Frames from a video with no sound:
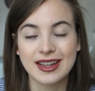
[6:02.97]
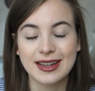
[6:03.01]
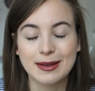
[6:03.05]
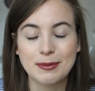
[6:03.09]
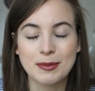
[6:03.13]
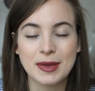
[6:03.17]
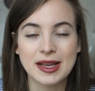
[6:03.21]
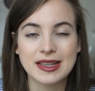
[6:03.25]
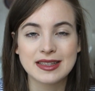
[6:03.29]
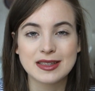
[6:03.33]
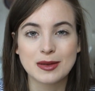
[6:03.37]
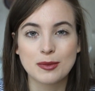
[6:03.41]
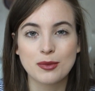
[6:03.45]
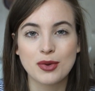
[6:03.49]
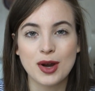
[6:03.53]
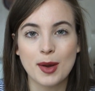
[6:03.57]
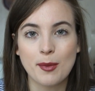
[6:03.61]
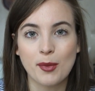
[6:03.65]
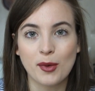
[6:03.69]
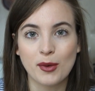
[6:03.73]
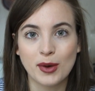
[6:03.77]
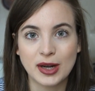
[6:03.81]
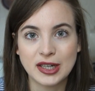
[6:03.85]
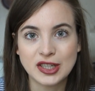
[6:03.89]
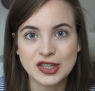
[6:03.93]
like make some
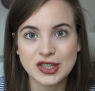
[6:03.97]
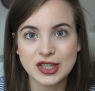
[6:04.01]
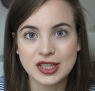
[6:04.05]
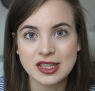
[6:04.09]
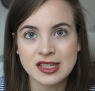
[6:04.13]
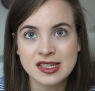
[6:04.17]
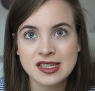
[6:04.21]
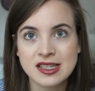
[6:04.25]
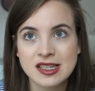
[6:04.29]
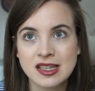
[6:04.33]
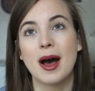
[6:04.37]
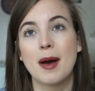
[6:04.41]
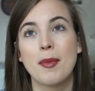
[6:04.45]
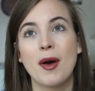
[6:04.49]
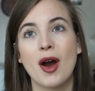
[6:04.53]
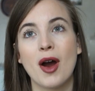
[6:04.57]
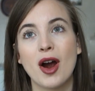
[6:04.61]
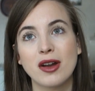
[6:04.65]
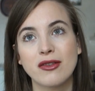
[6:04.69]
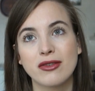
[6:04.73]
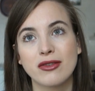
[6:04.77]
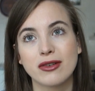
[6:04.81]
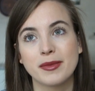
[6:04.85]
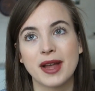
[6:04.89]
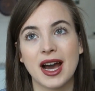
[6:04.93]
preparations.
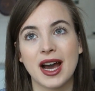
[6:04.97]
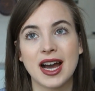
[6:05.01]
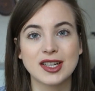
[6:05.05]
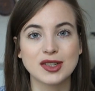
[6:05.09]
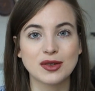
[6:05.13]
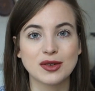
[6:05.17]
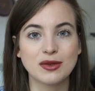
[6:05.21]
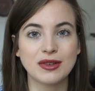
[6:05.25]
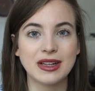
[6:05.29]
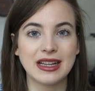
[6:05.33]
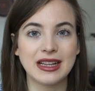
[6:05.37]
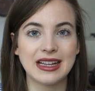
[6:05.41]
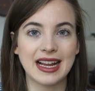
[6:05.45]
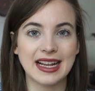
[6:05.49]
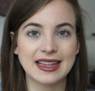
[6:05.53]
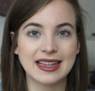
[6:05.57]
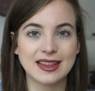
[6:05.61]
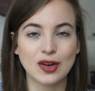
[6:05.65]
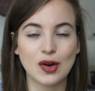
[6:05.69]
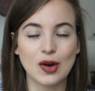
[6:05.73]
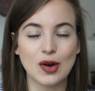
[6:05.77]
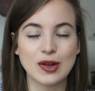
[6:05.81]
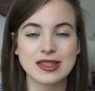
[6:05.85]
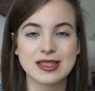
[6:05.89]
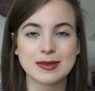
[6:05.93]
Apart from that, I don't really like
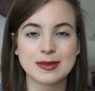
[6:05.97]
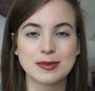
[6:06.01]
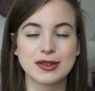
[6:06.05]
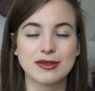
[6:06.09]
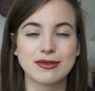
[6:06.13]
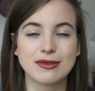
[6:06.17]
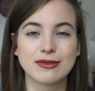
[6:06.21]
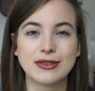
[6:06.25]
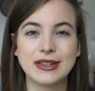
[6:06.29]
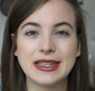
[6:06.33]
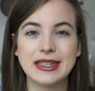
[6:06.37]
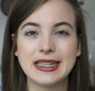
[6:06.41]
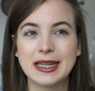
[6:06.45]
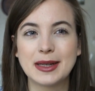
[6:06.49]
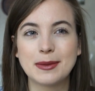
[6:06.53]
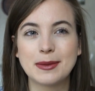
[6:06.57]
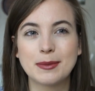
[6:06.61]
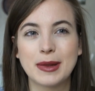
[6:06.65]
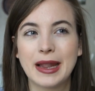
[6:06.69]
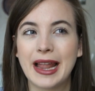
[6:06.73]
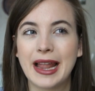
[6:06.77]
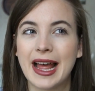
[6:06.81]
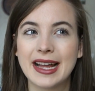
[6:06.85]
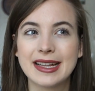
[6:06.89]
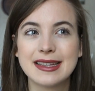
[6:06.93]
the concept of reading
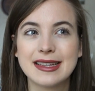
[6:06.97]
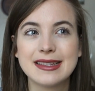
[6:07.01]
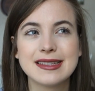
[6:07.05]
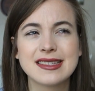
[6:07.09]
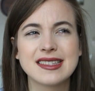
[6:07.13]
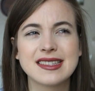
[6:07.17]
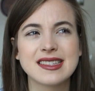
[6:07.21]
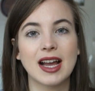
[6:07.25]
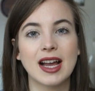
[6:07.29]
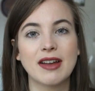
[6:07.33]
plans.